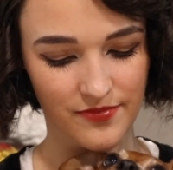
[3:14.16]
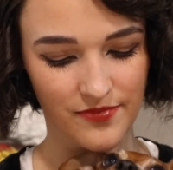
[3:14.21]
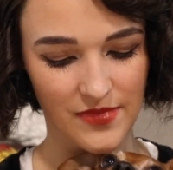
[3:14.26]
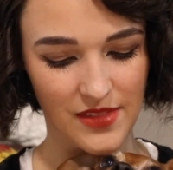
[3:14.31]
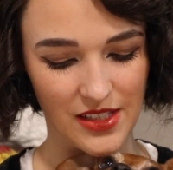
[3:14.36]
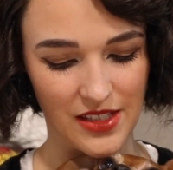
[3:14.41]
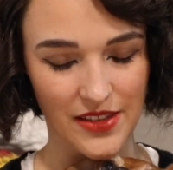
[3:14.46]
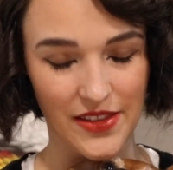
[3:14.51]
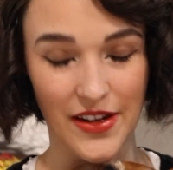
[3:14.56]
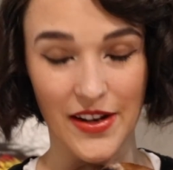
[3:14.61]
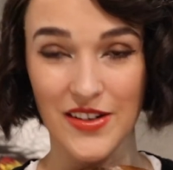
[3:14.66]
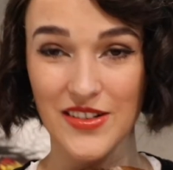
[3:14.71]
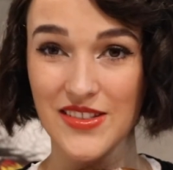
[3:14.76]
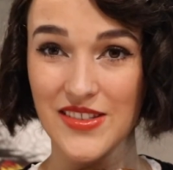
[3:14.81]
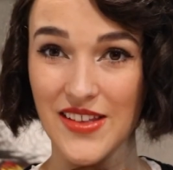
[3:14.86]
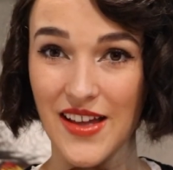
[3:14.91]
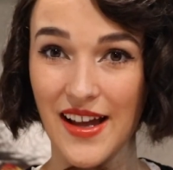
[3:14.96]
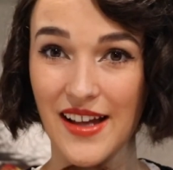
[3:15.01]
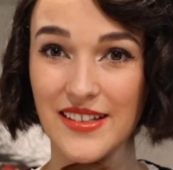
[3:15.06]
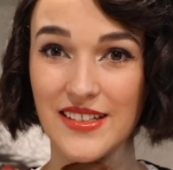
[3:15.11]
So there's
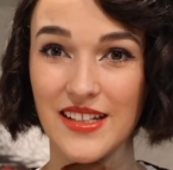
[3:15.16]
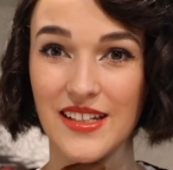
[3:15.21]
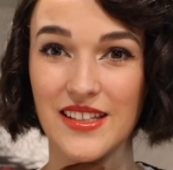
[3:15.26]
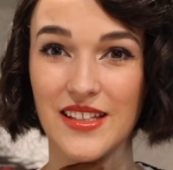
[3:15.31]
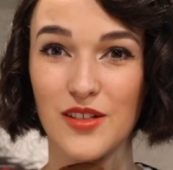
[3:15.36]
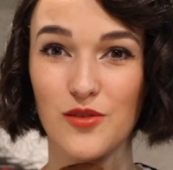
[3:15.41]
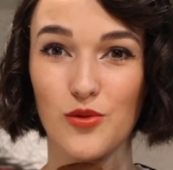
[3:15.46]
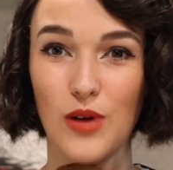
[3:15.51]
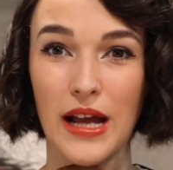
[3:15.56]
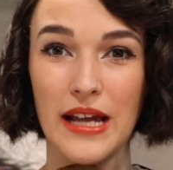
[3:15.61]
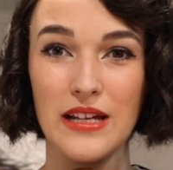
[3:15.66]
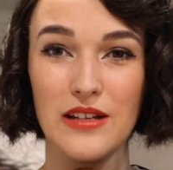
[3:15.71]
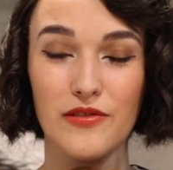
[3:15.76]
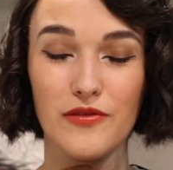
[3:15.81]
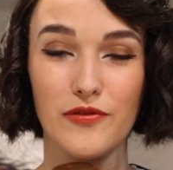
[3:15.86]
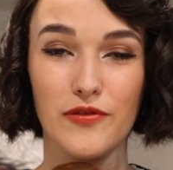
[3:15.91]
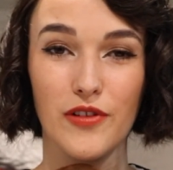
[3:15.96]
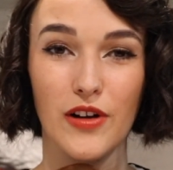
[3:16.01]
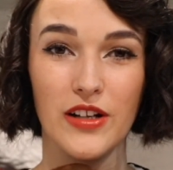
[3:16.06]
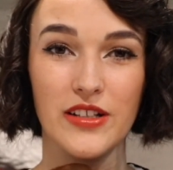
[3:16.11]
that. And then right
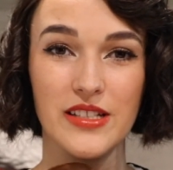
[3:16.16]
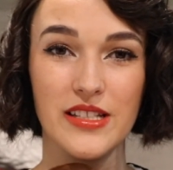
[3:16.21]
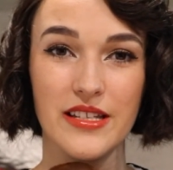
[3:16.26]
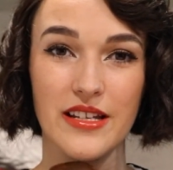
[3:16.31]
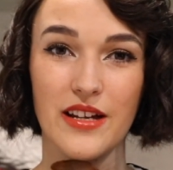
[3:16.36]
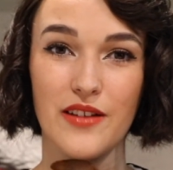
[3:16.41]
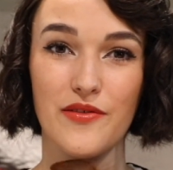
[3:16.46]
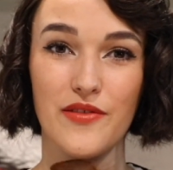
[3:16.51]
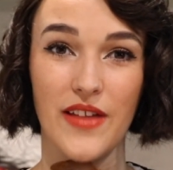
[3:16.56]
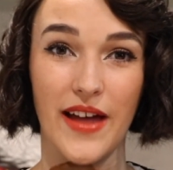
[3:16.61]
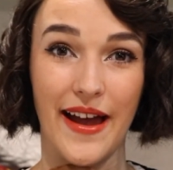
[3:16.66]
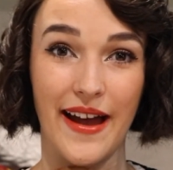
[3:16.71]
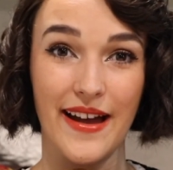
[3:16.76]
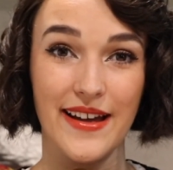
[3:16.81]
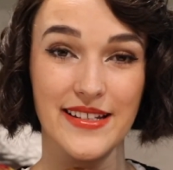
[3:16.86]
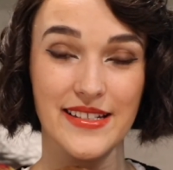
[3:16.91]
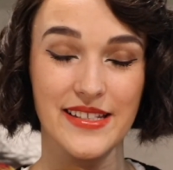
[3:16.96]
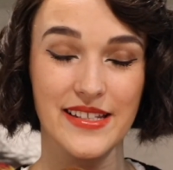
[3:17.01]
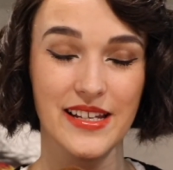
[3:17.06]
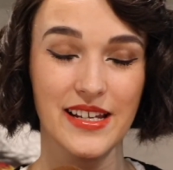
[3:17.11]
in front of
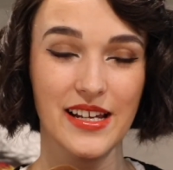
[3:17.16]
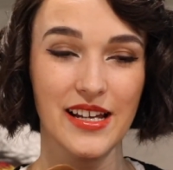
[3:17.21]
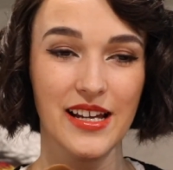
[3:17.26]
that